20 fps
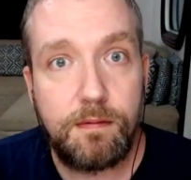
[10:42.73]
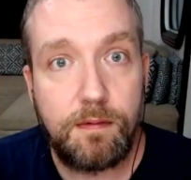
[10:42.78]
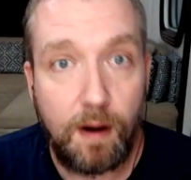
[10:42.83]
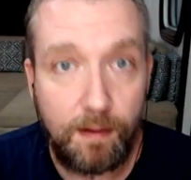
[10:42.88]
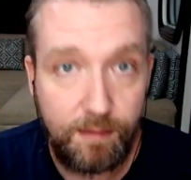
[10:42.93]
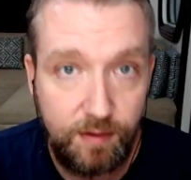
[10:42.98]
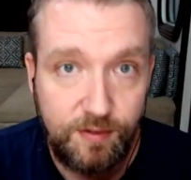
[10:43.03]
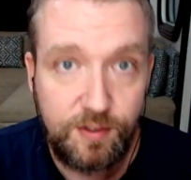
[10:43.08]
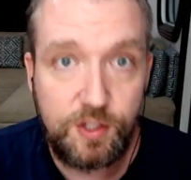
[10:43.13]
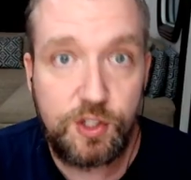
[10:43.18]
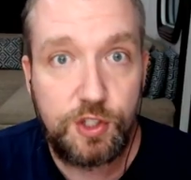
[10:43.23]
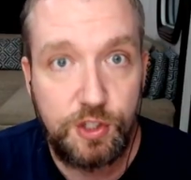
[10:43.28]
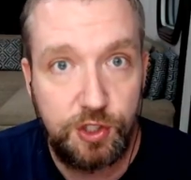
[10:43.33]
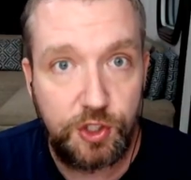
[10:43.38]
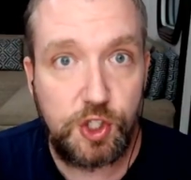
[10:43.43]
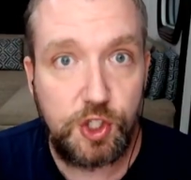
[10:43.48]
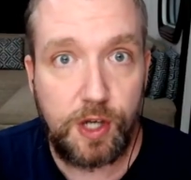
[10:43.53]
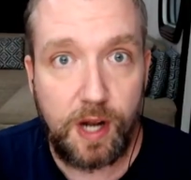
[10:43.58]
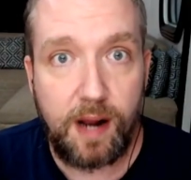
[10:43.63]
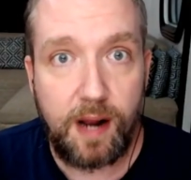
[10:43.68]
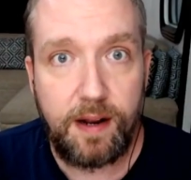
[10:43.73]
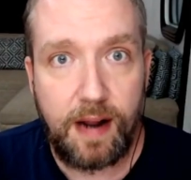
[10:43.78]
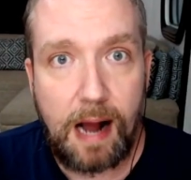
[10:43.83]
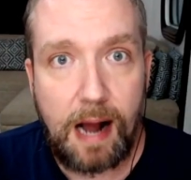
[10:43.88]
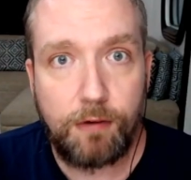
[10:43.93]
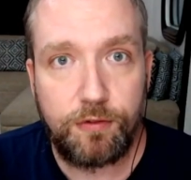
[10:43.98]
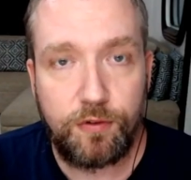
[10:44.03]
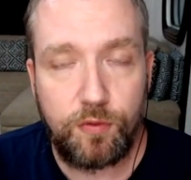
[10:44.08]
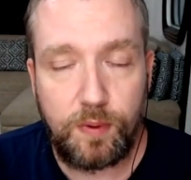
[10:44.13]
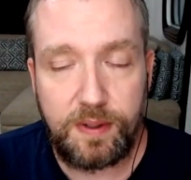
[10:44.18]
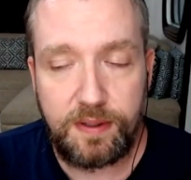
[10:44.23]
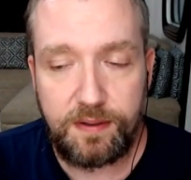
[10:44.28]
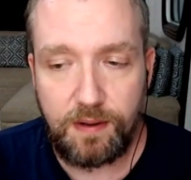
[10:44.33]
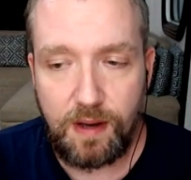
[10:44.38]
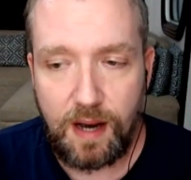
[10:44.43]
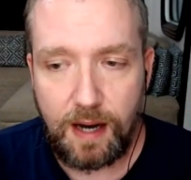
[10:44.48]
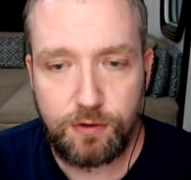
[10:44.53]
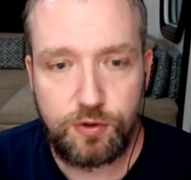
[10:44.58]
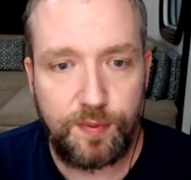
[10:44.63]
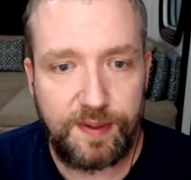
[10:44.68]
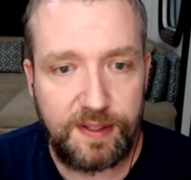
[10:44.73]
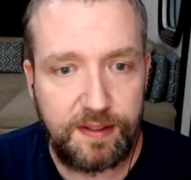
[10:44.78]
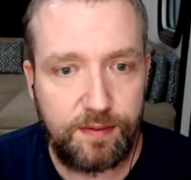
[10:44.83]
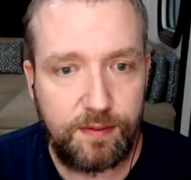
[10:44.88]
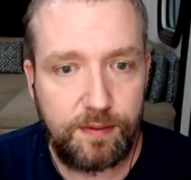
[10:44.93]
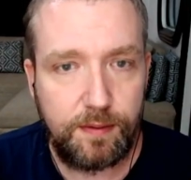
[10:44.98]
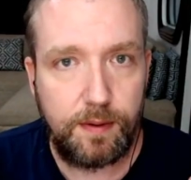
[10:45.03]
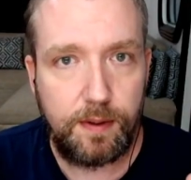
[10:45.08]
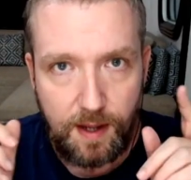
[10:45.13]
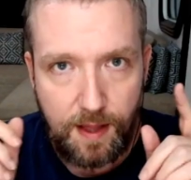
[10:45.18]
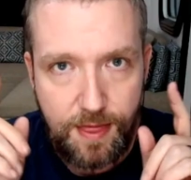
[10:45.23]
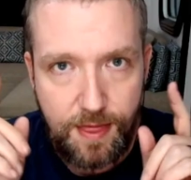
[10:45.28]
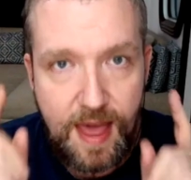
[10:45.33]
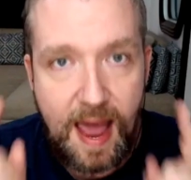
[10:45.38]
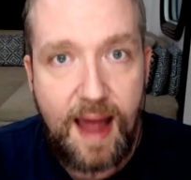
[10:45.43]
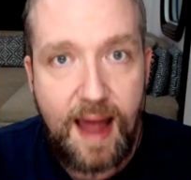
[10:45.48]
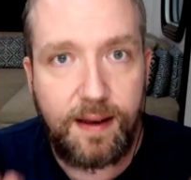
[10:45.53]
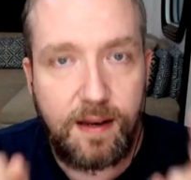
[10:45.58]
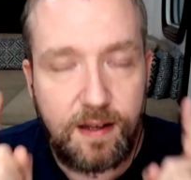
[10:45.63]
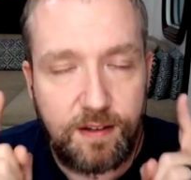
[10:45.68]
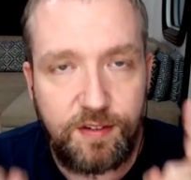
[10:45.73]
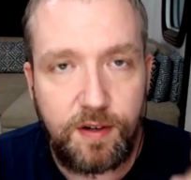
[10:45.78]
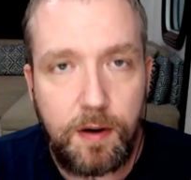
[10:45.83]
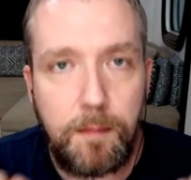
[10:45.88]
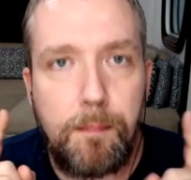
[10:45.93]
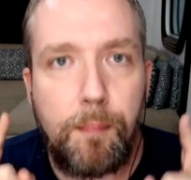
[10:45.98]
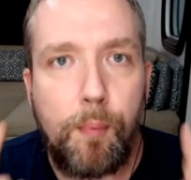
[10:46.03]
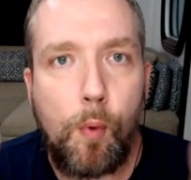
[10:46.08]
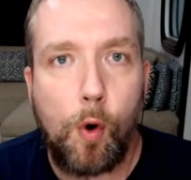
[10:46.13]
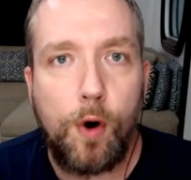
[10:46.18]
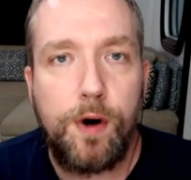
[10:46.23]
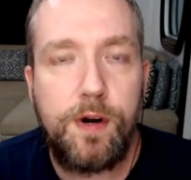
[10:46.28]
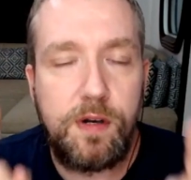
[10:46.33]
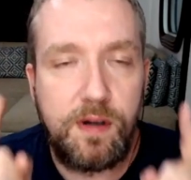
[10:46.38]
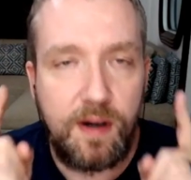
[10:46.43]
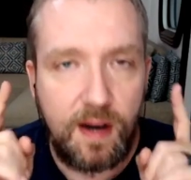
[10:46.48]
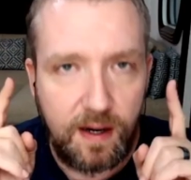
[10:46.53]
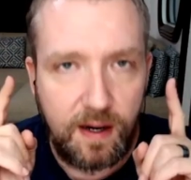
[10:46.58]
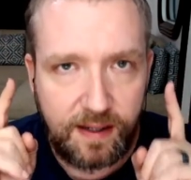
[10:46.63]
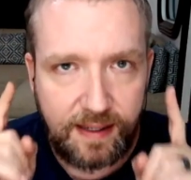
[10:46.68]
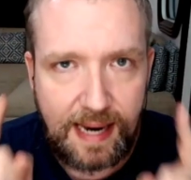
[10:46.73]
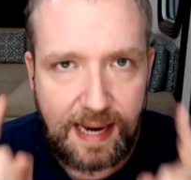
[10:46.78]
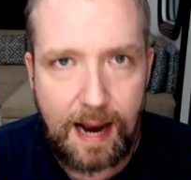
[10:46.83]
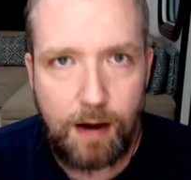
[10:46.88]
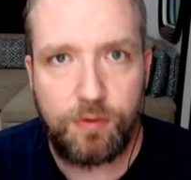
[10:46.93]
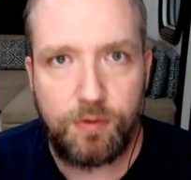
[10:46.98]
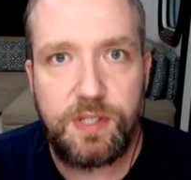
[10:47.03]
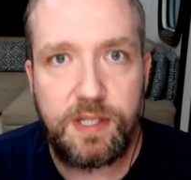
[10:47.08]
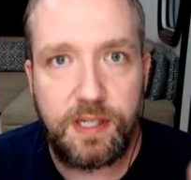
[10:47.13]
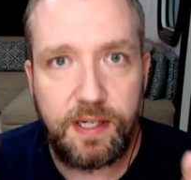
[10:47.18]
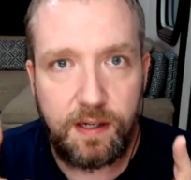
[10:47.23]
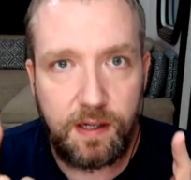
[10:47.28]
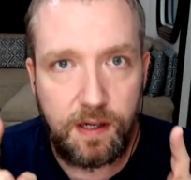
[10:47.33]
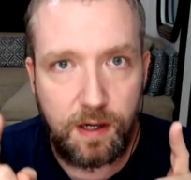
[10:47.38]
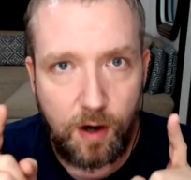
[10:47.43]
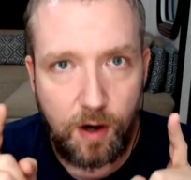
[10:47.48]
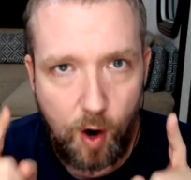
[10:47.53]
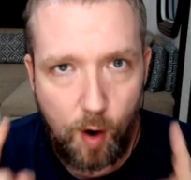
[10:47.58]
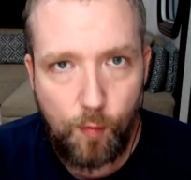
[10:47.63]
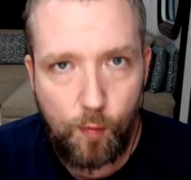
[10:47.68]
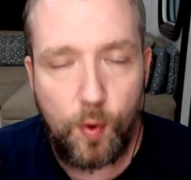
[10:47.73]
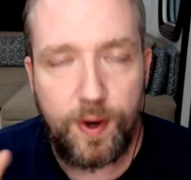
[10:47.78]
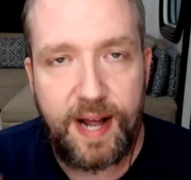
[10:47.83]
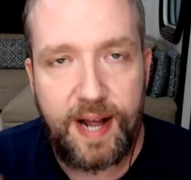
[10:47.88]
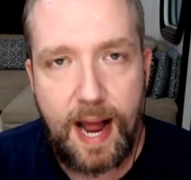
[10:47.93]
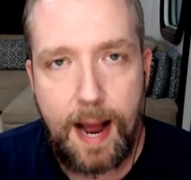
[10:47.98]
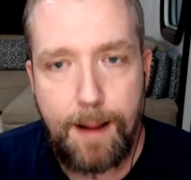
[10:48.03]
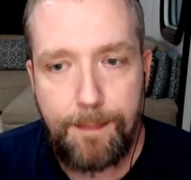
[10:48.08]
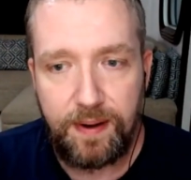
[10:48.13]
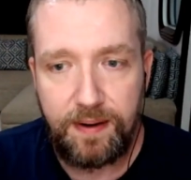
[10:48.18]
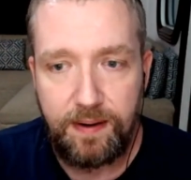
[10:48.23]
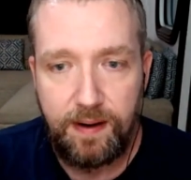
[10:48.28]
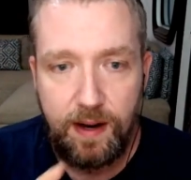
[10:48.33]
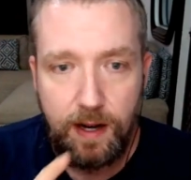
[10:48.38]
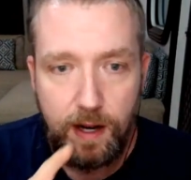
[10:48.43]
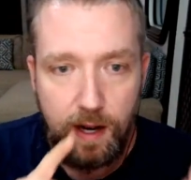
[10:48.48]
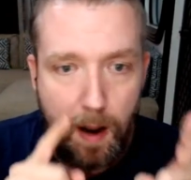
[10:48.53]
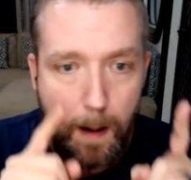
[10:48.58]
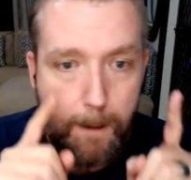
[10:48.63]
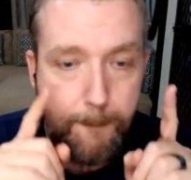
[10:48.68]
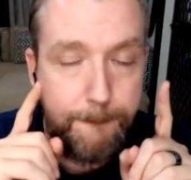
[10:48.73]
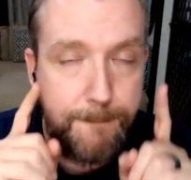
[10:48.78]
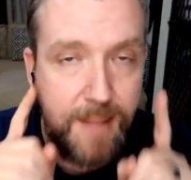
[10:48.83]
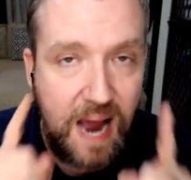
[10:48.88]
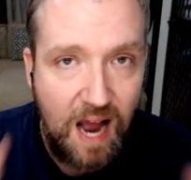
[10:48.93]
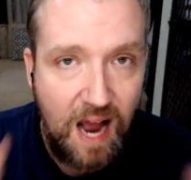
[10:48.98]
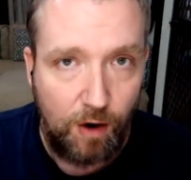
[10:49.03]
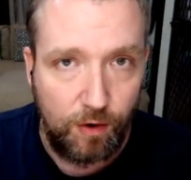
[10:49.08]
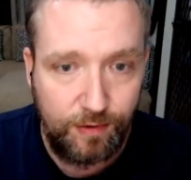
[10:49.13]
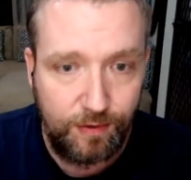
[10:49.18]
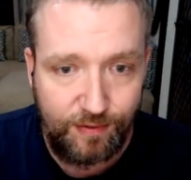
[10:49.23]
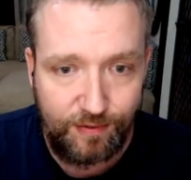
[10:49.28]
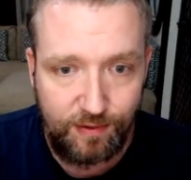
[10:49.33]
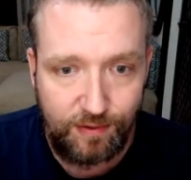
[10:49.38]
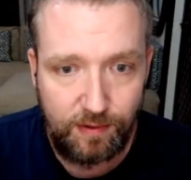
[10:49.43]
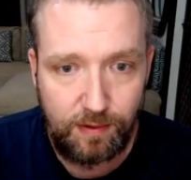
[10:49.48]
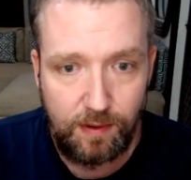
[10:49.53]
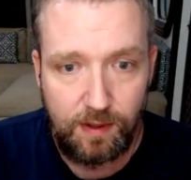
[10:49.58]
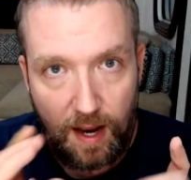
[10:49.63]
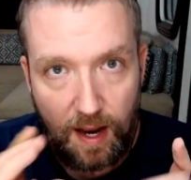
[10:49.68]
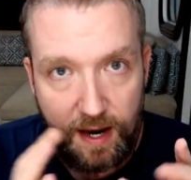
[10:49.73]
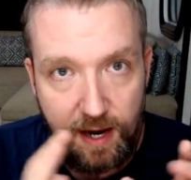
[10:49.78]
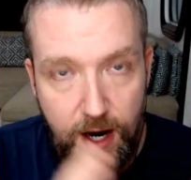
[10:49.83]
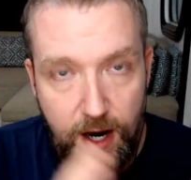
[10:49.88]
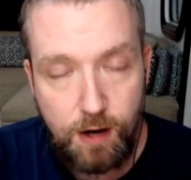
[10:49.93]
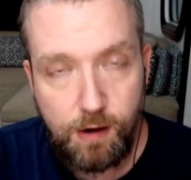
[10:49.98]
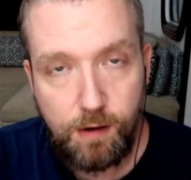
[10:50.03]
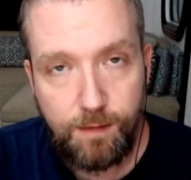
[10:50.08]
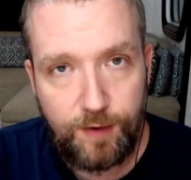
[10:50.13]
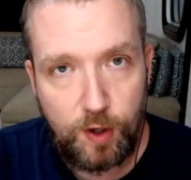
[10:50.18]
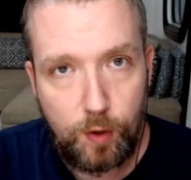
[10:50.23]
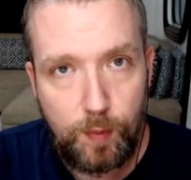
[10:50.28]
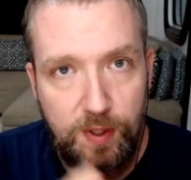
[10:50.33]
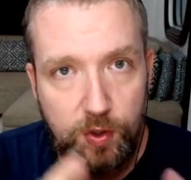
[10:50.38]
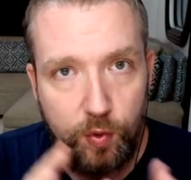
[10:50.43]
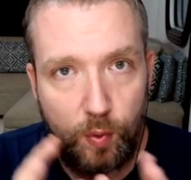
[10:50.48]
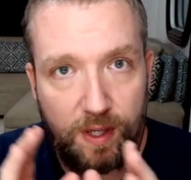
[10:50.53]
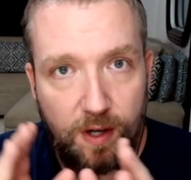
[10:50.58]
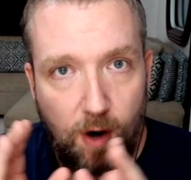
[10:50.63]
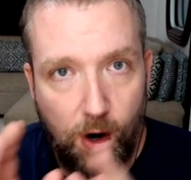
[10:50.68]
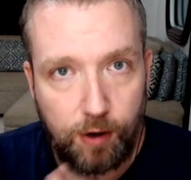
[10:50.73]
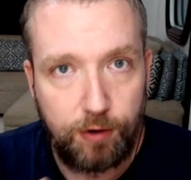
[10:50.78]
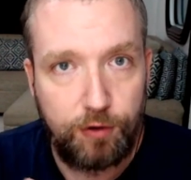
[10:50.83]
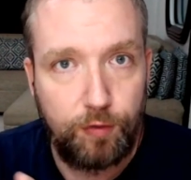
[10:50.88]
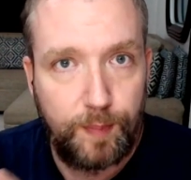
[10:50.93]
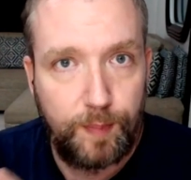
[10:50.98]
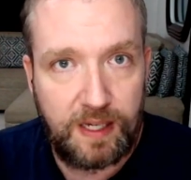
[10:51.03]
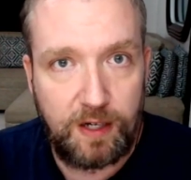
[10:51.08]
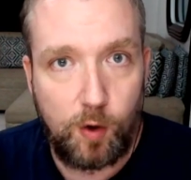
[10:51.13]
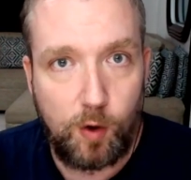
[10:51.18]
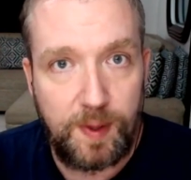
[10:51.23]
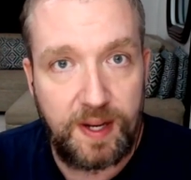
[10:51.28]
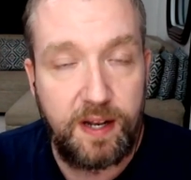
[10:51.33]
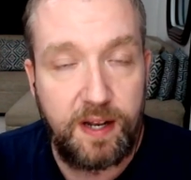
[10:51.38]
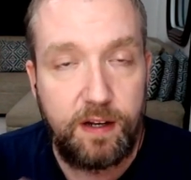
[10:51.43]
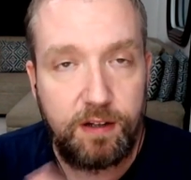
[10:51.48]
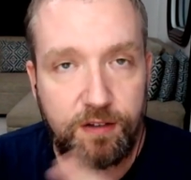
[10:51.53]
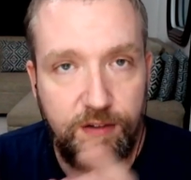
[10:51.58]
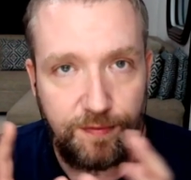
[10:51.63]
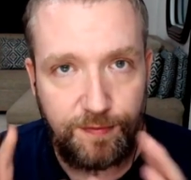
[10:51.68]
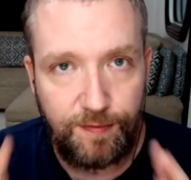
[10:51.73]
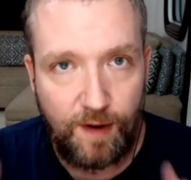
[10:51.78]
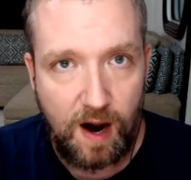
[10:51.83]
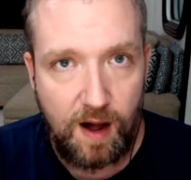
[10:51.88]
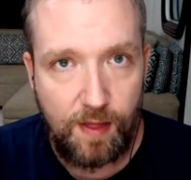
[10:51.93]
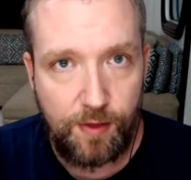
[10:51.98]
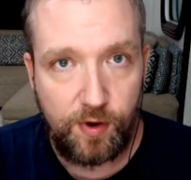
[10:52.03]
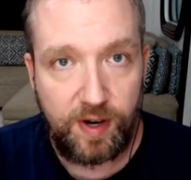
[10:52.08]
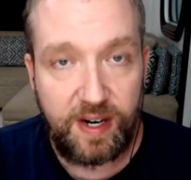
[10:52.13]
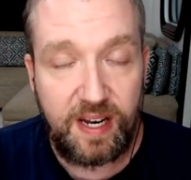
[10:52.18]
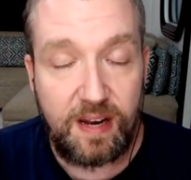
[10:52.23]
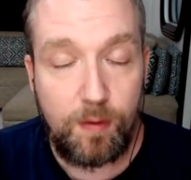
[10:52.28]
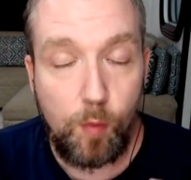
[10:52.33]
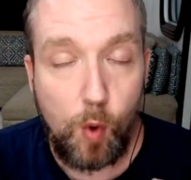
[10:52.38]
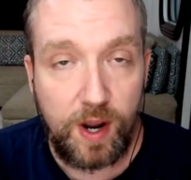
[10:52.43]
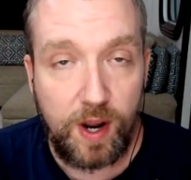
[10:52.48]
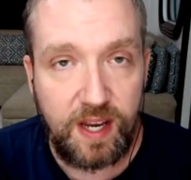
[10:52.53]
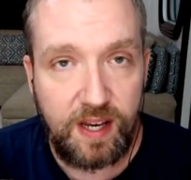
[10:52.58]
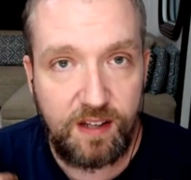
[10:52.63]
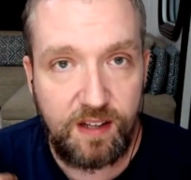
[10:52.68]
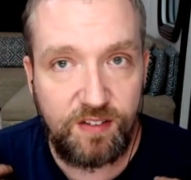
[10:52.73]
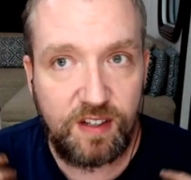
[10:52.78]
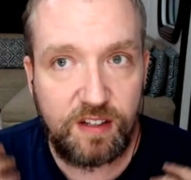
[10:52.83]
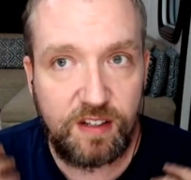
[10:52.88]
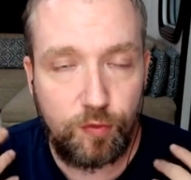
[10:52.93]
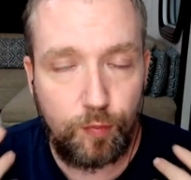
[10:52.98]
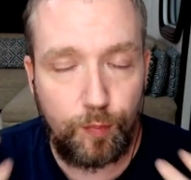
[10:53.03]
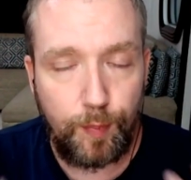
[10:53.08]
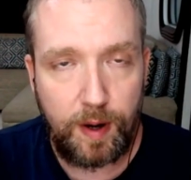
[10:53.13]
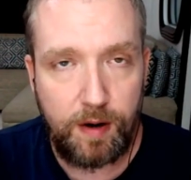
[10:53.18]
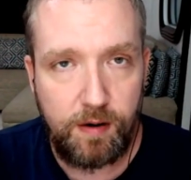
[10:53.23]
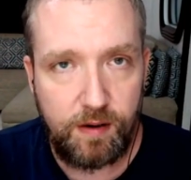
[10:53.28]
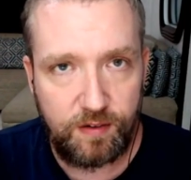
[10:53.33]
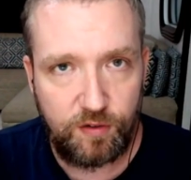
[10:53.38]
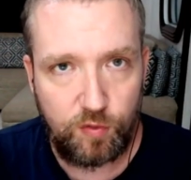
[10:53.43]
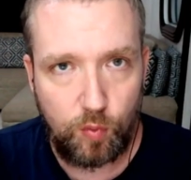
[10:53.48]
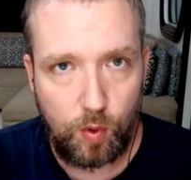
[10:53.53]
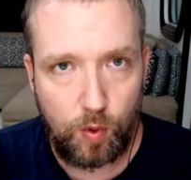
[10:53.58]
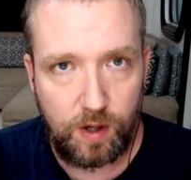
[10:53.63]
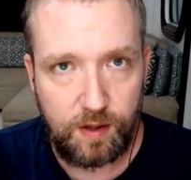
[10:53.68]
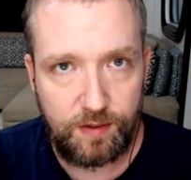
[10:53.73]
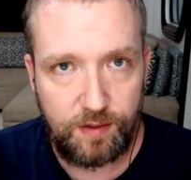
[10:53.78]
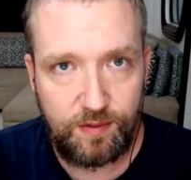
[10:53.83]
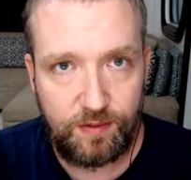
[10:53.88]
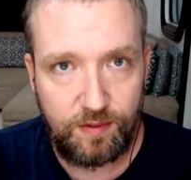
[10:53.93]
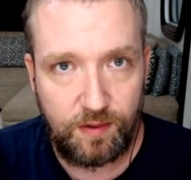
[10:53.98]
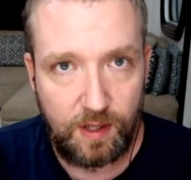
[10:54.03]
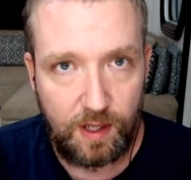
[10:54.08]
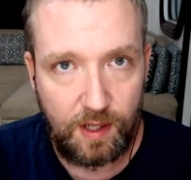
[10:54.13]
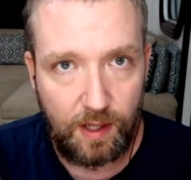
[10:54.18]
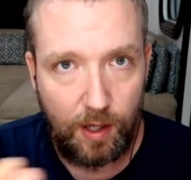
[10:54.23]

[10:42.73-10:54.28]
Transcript: Obviously, she, she died at Auschwitz. Auschwitz. That is an important accounting of what happened. Maus, an interview between Art Spiegelman and his father and what his experience was